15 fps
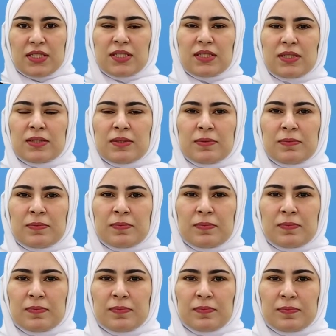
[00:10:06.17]
So
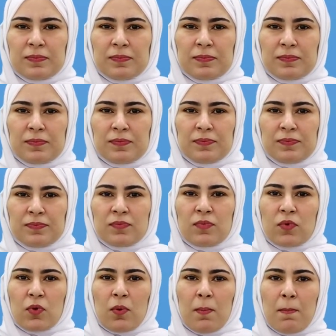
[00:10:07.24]
again, I'll
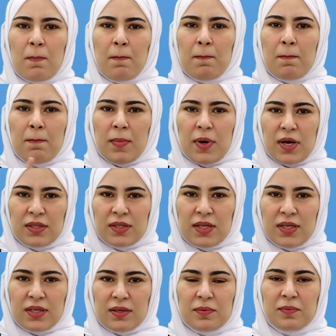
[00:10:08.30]
repeat the sentence. I was
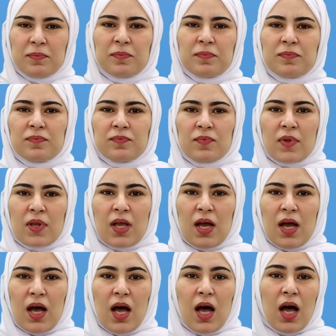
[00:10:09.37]
riding in the
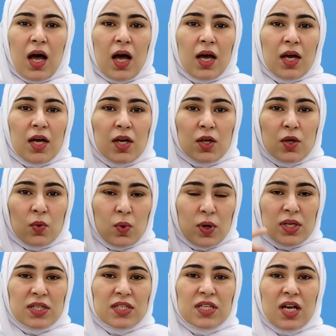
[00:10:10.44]
park, my horse ran into a
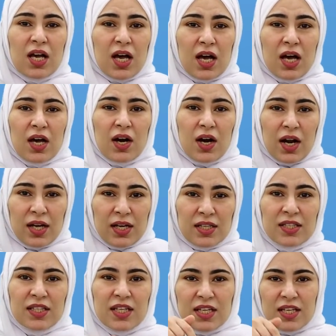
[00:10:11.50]
tree. I
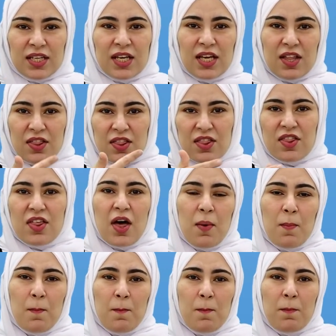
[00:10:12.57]
fell off and
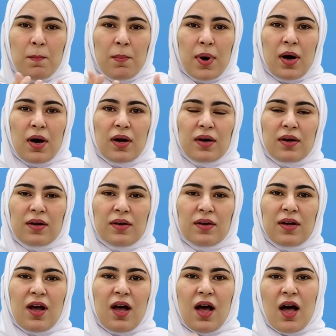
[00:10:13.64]
the horse fell on the
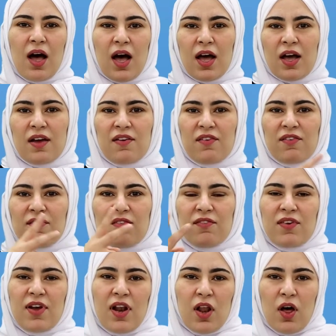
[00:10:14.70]
top of me and
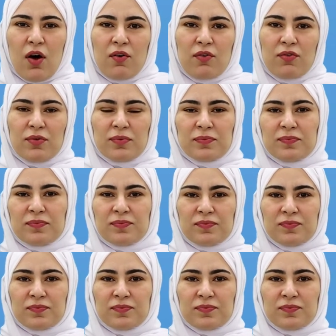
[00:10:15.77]
trapped my leg.